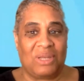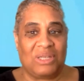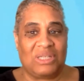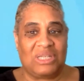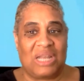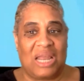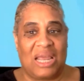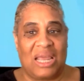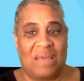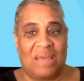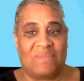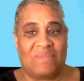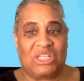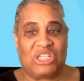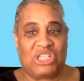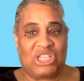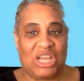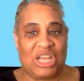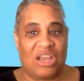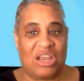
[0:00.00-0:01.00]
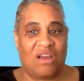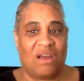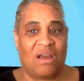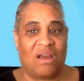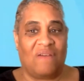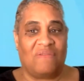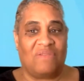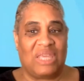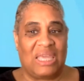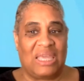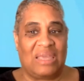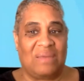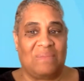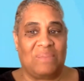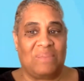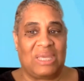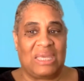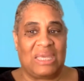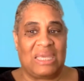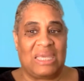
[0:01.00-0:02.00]
mentioned, I am the chair of the
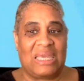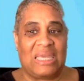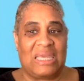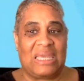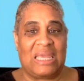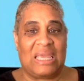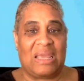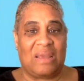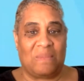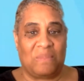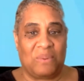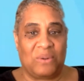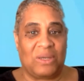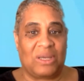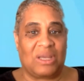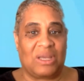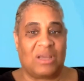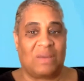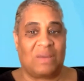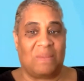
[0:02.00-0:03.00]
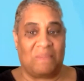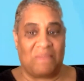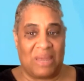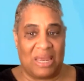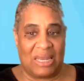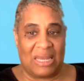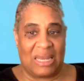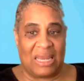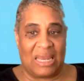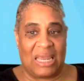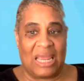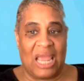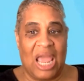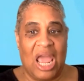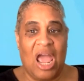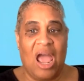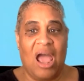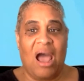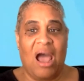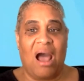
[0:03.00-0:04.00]
MBE Input Committee.
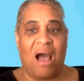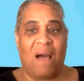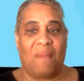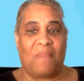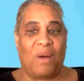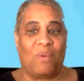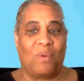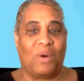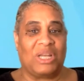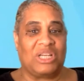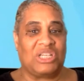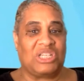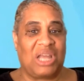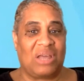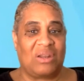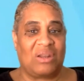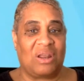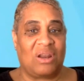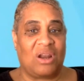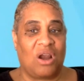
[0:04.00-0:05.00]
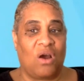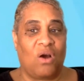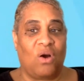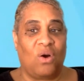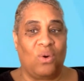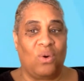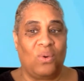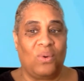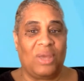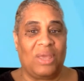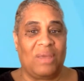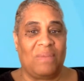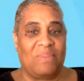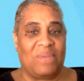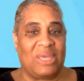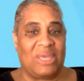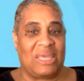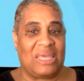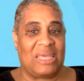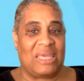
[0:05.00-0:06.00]
I want to shout out our whole
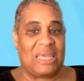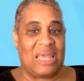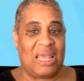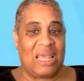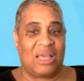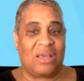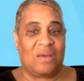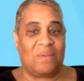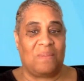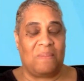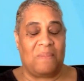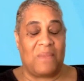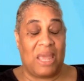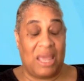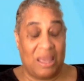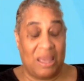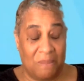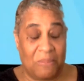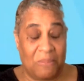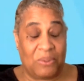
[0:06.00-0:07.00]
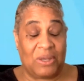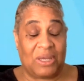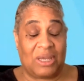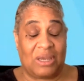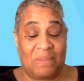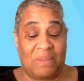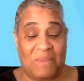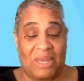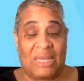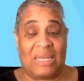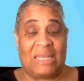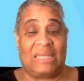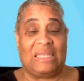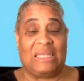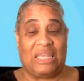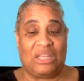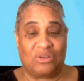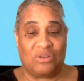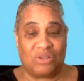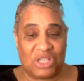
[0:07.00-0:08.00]
MBE Input Committee
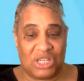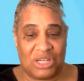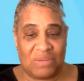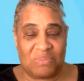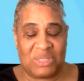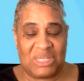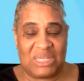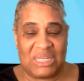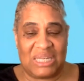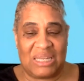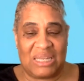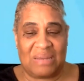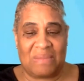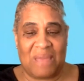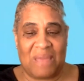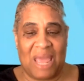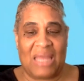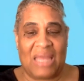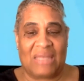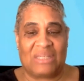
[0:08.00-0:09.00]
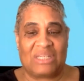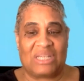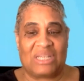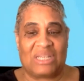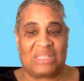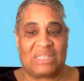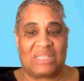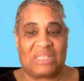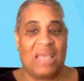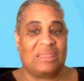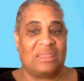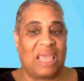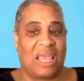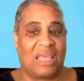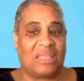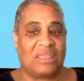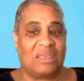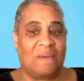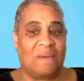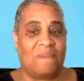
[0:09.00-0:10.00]
leadership team and just
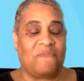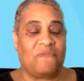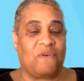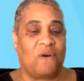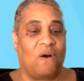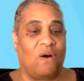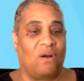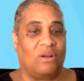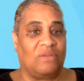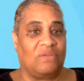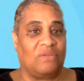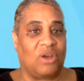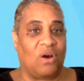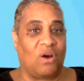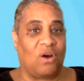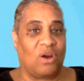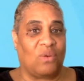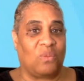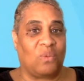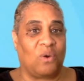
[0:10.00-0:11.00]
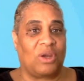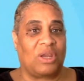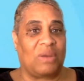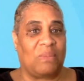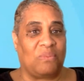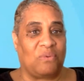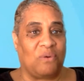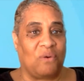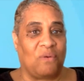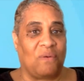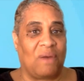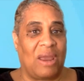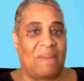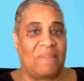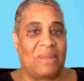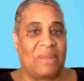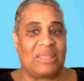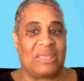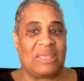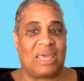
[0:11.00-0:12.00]
thank them for all of the hard work and
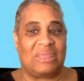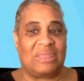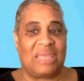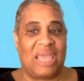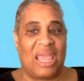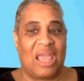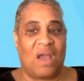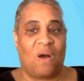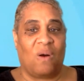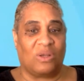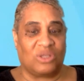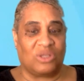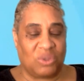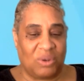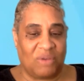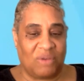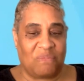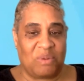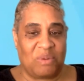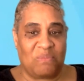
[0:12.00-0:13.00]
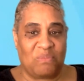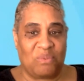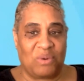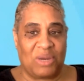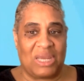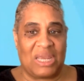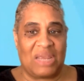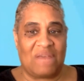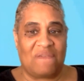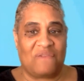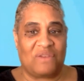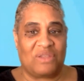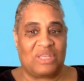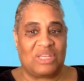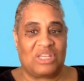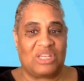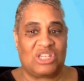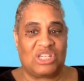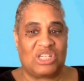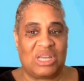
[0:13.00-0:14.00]
programming that they also have been bringing for
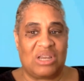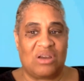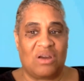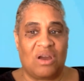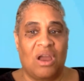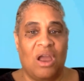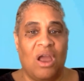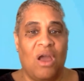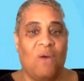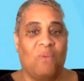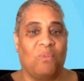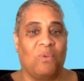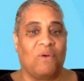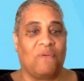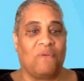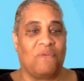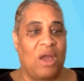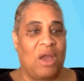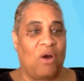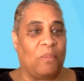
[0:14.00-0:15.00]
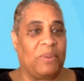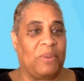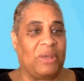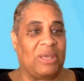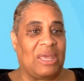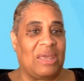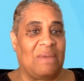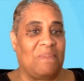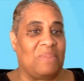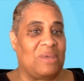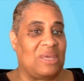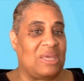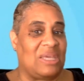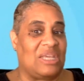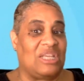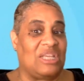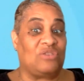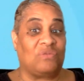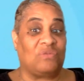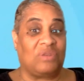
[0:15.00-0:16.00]
this year. We're helping
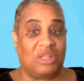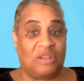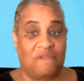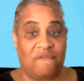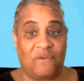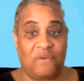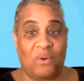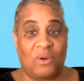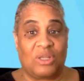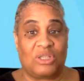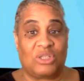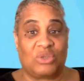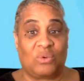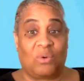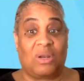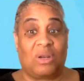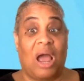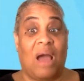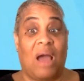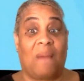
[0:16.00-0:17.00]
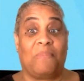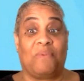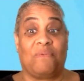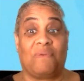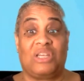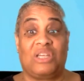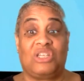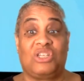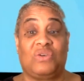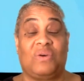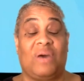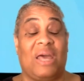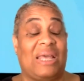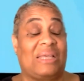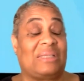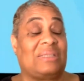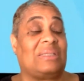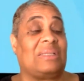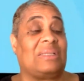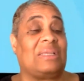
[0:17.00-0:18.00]
MBEs really focus on operational
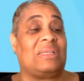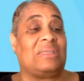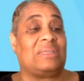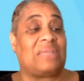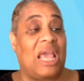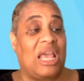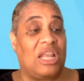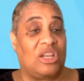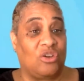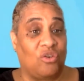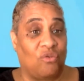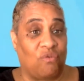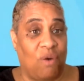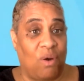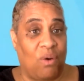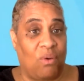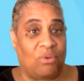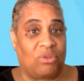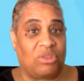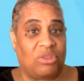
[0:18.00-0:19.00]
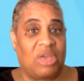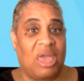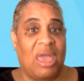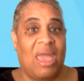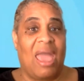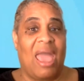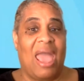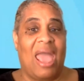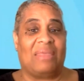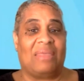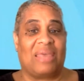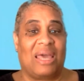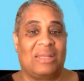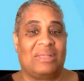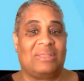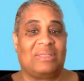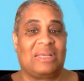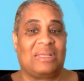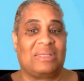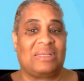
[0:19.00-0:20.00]
excellence and growth. And that
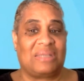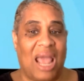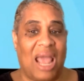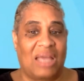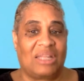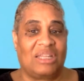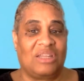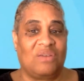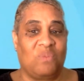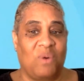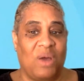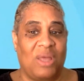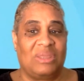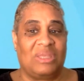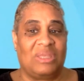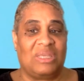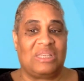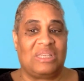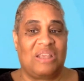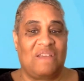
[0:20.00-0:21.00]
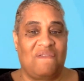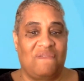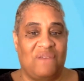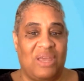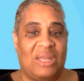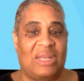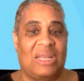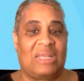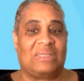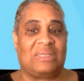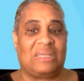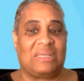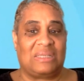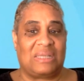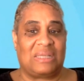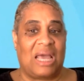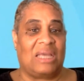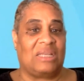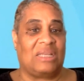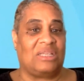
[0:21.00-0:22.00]
is exactly what this event is
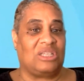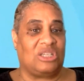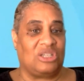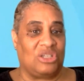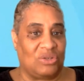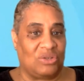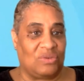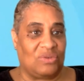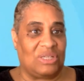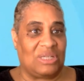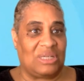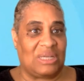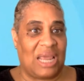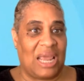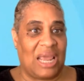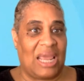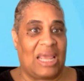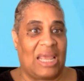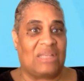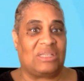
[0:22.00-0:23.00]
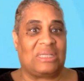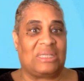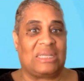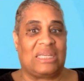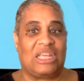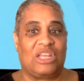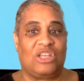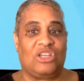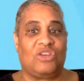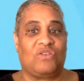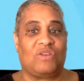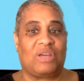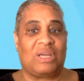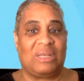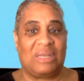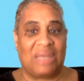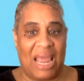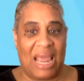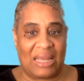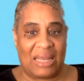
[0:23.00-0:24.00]
designed to do today, is to get you
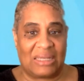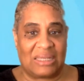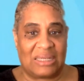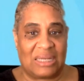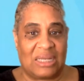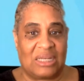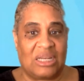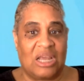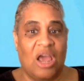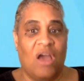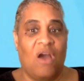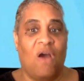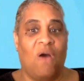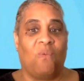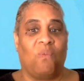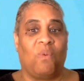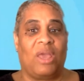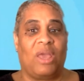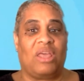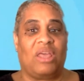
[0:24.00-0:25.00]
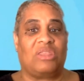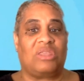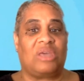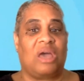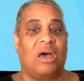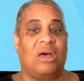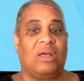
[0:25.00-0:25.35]
connected with